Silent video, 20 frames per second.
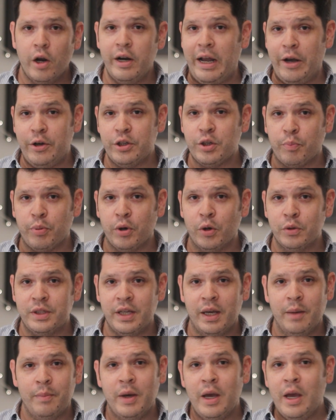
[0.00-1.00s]
And now here's a pro
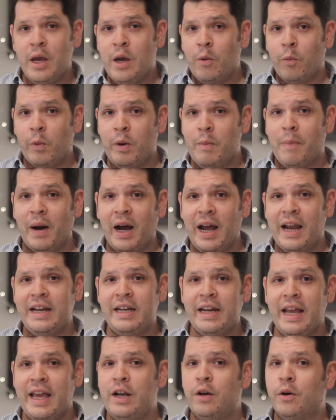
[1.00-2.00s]
tip. When
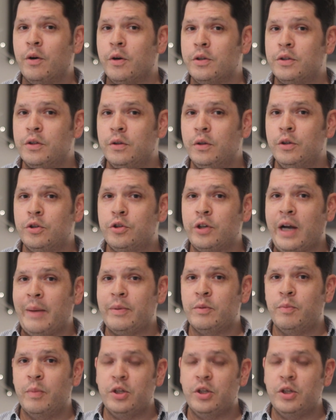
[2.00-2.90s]
buying NATO or Zulu straps,